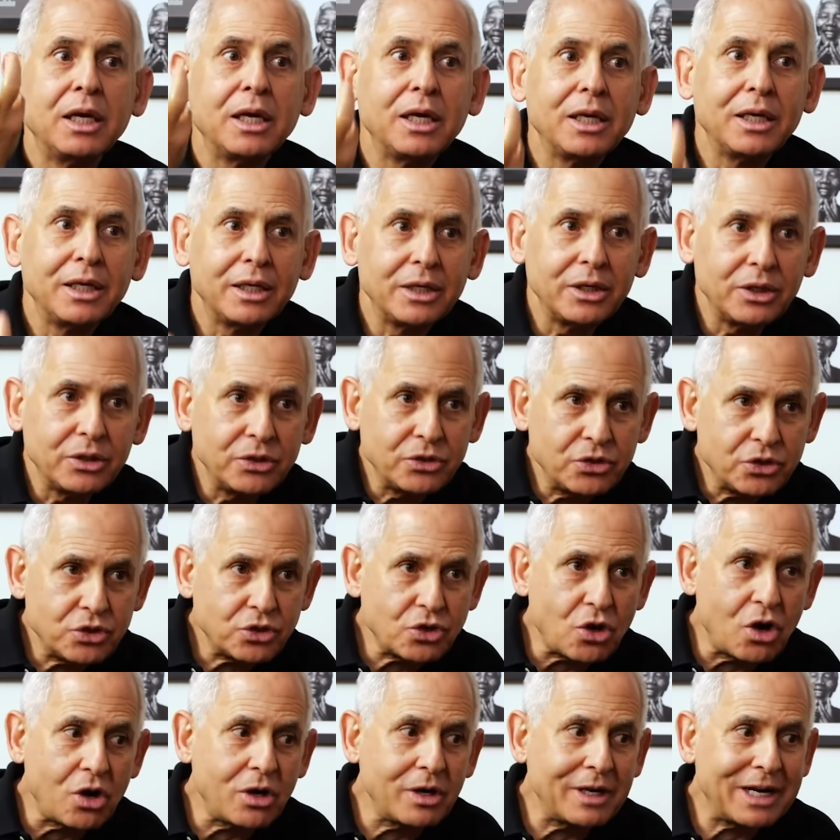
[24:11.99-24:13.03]
is
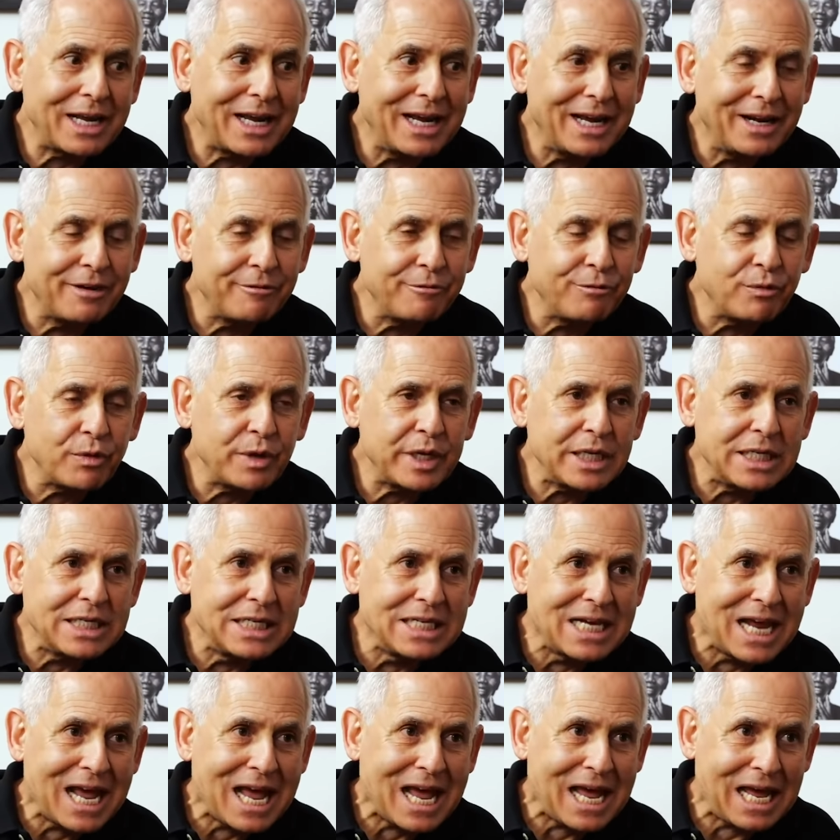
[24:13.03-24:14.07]
start every
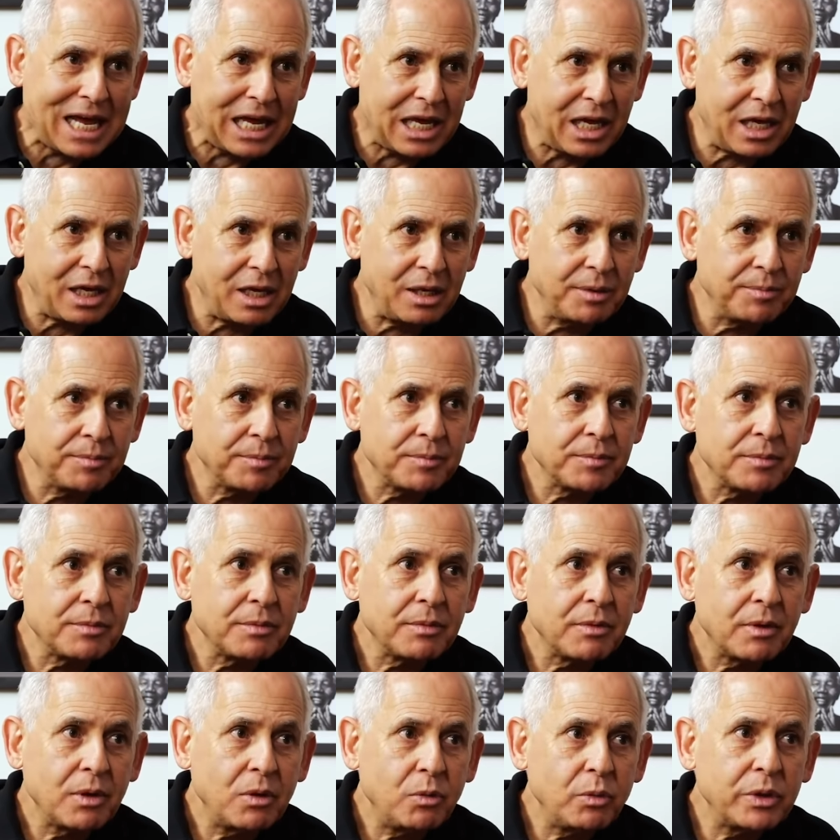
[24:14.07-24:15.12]
day
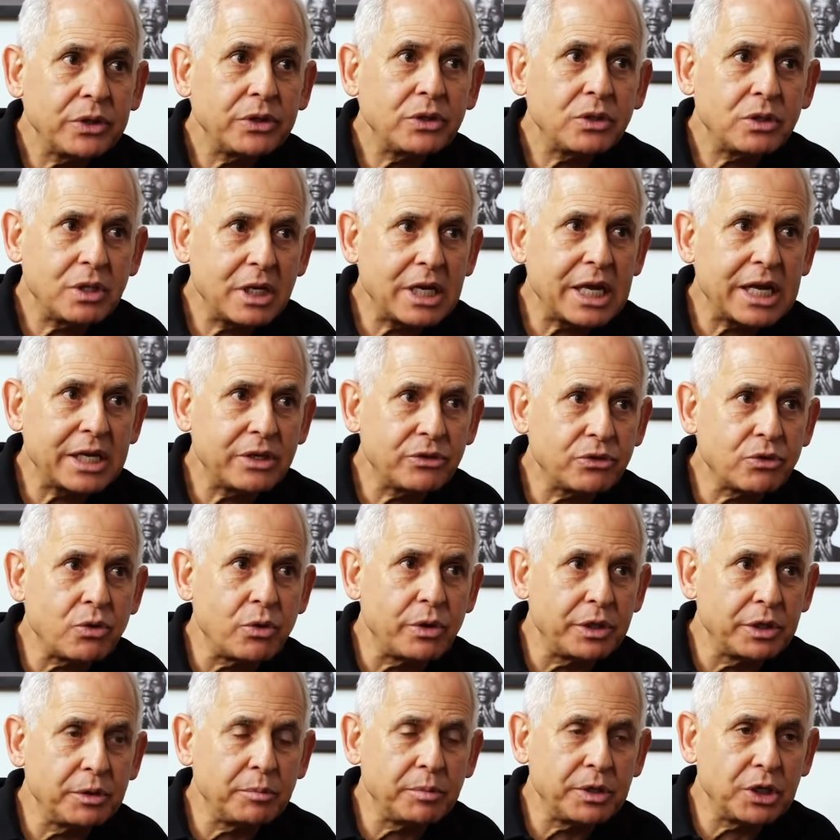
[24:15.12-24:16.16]
with today is
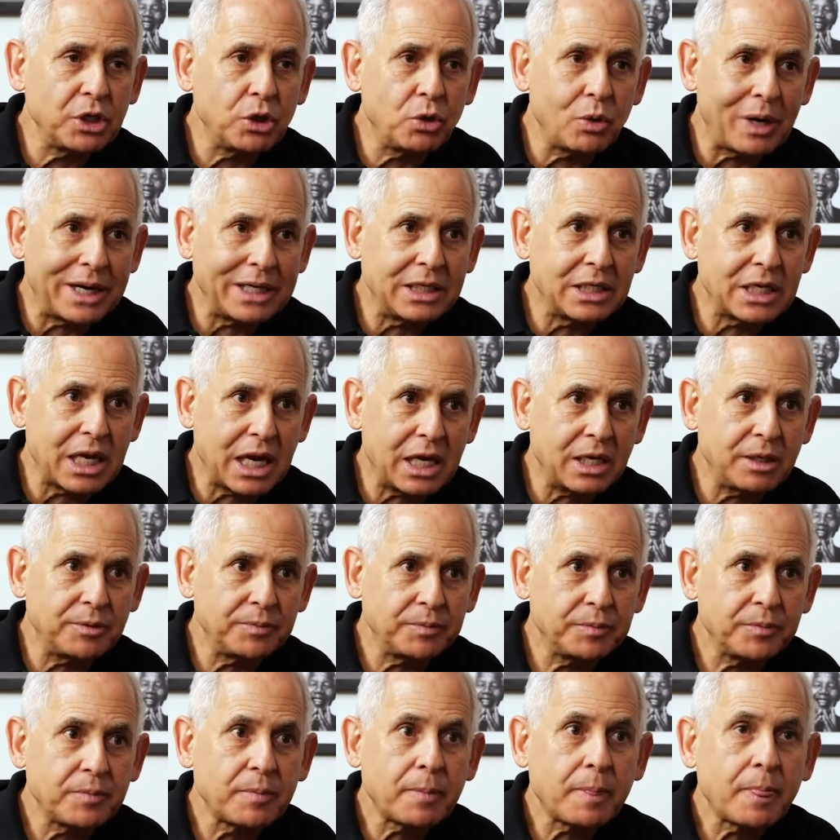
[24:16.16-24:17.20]
going to be a great day.
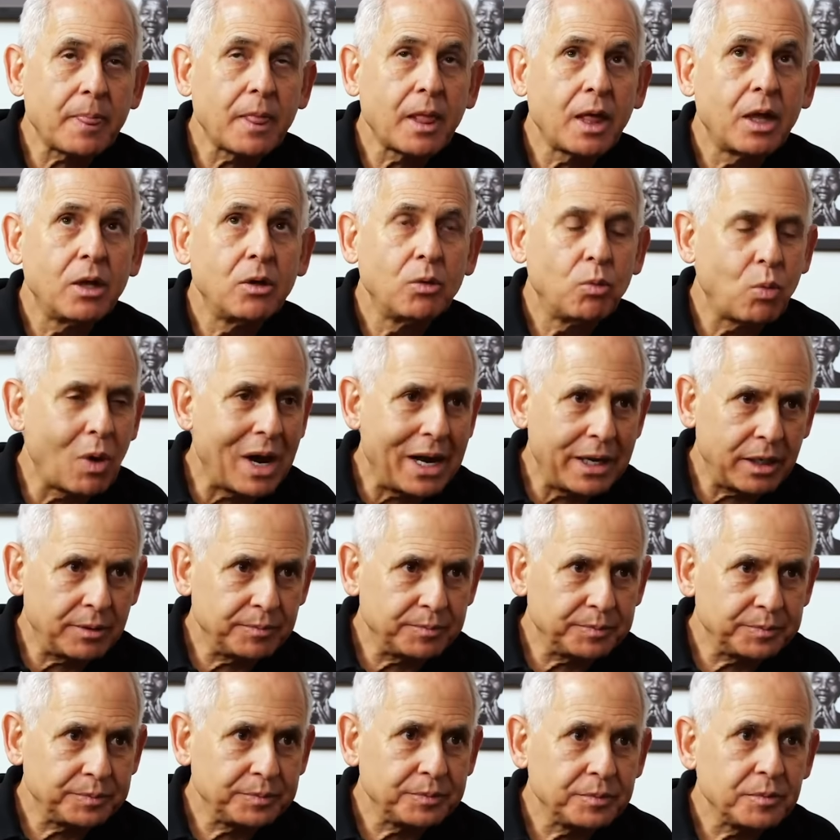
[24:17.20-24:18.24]
Why?
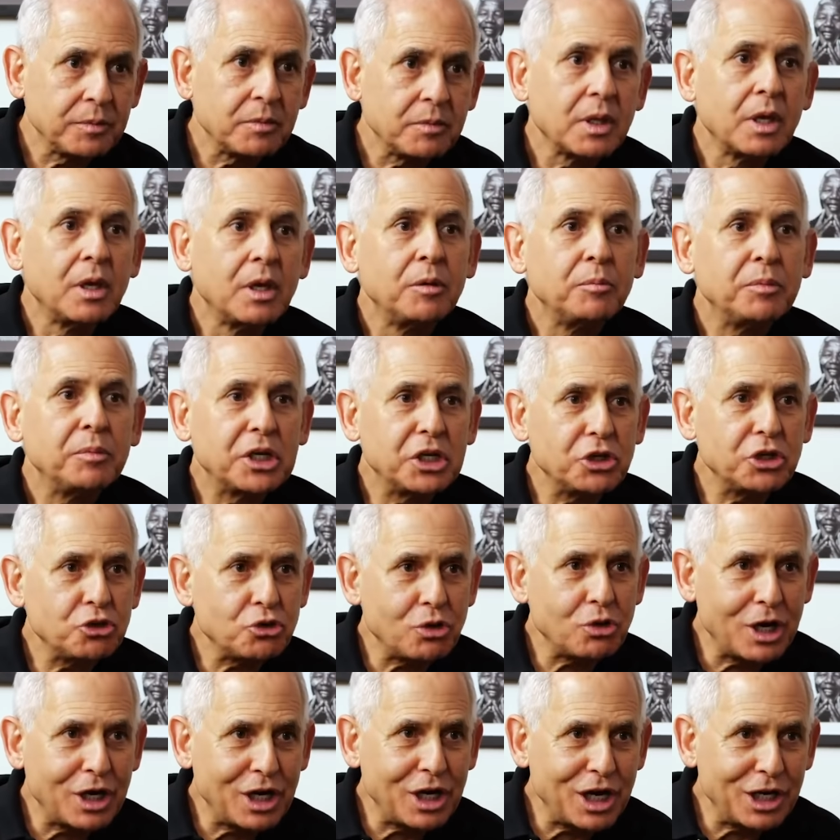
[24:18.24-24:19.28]
Because
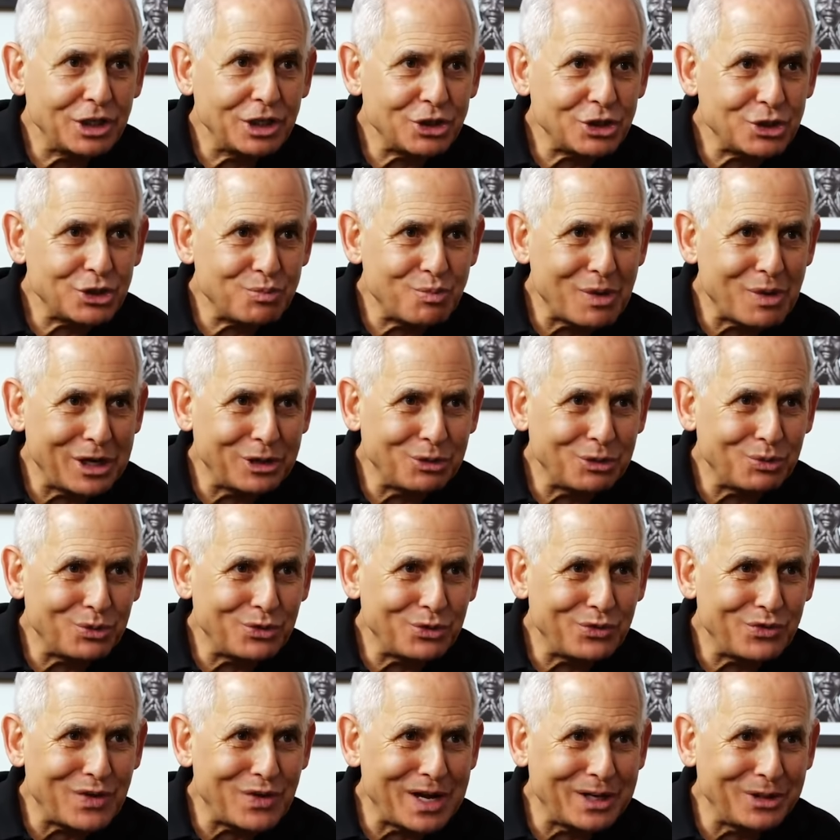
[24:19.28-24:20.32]
your unconscious mind will
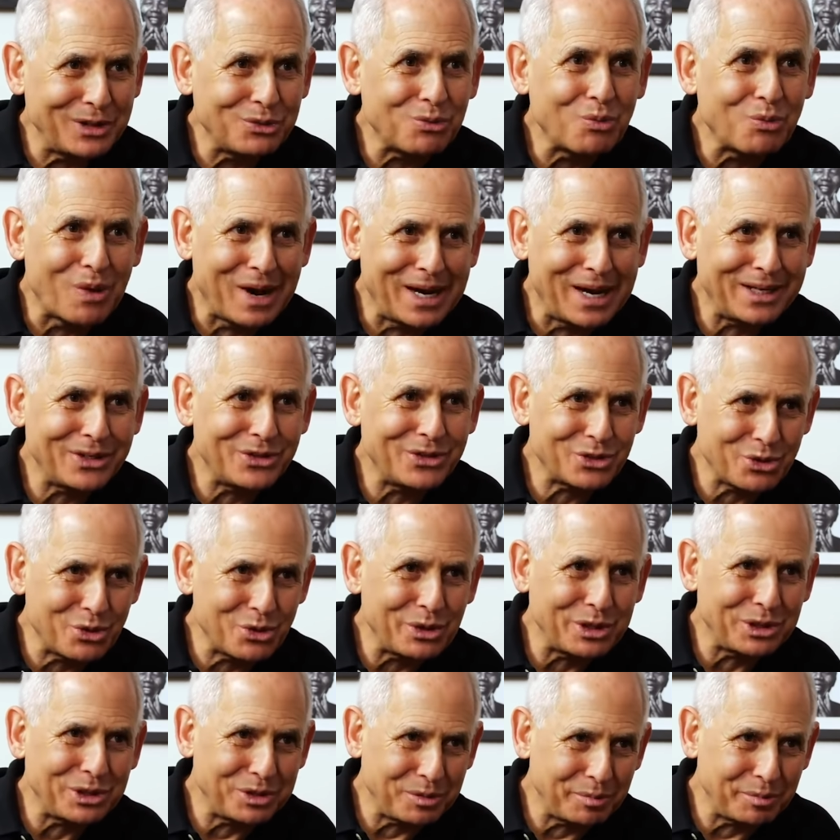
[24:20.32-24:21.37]
find why it's
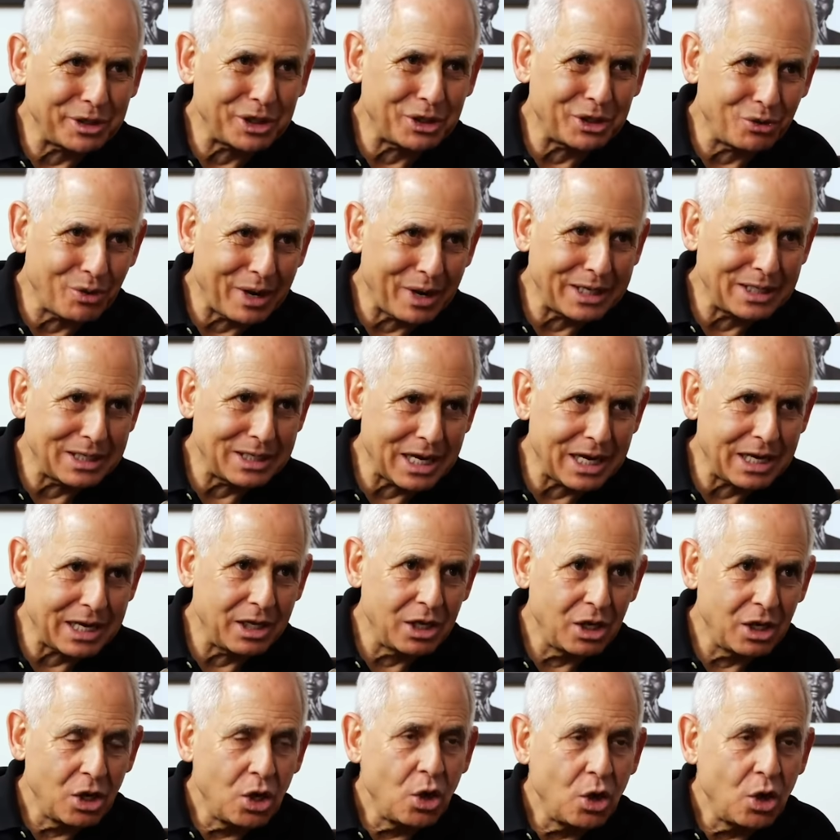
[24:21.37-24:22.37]
going to be a great day.